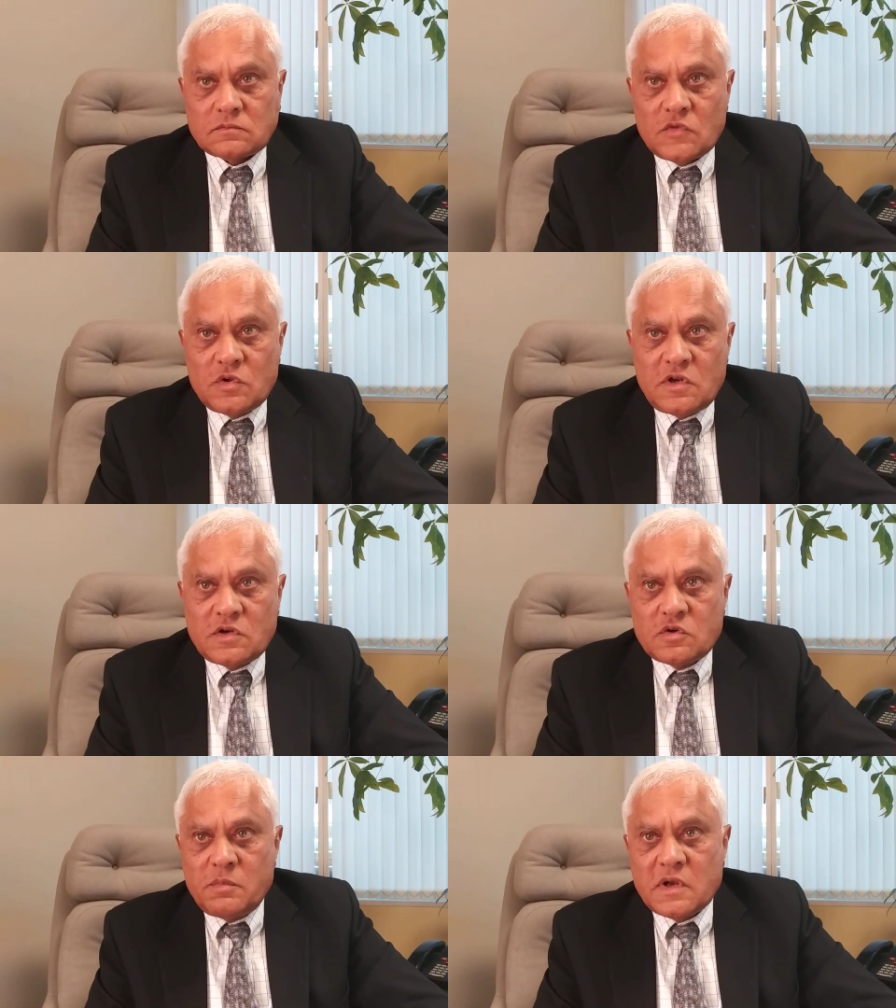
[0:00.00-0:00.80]
you
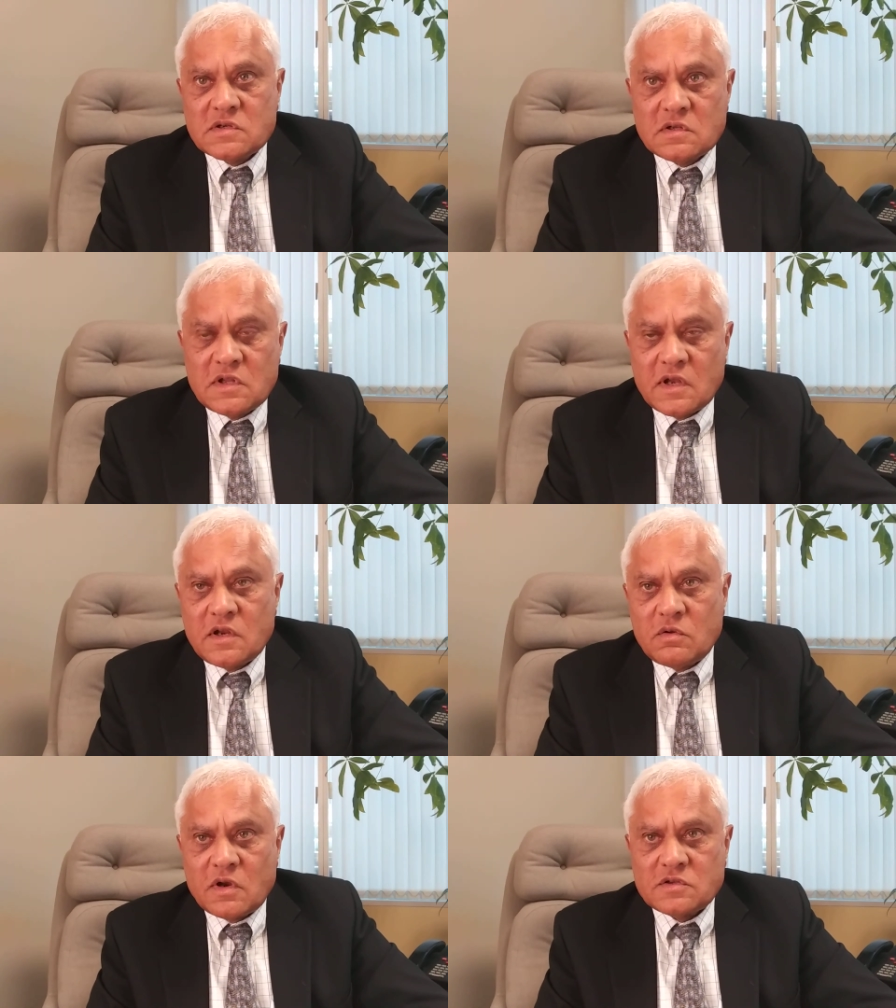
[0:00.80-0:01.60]
need to mention that in
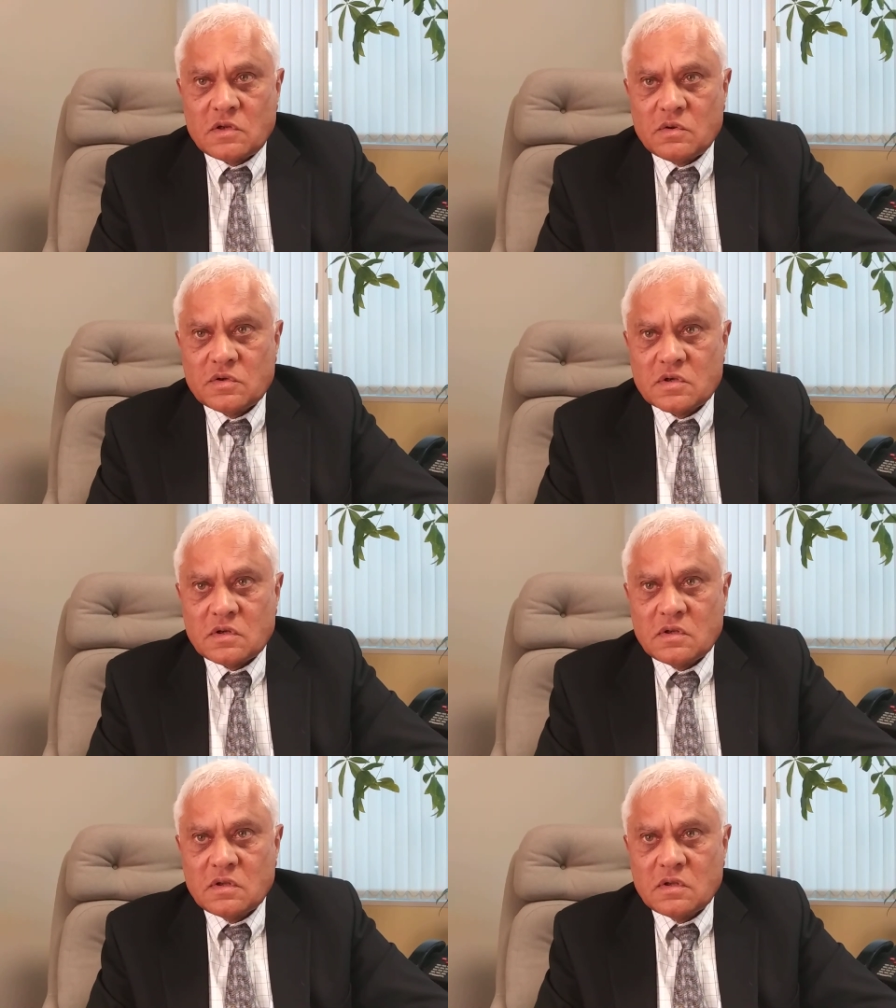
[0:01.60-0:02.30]
your resolution.